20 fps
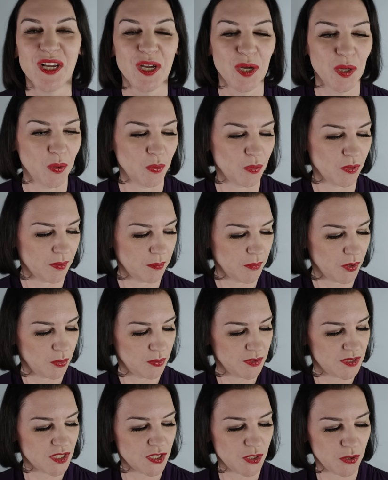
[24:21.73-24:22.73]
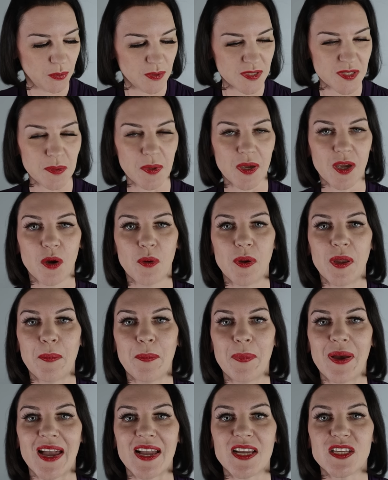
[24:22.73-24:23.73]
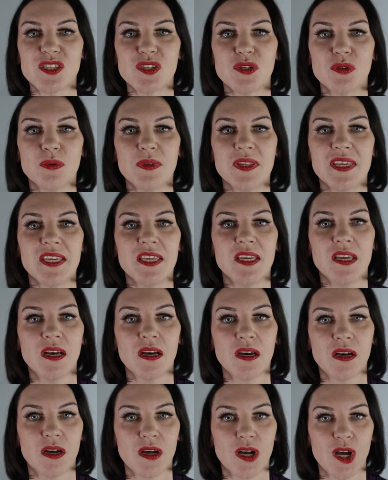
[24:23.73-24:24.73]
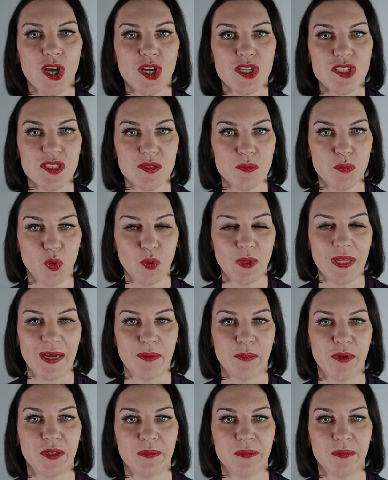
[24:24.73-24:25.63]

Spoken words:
What I'm going to do is we're going back to the small hammer.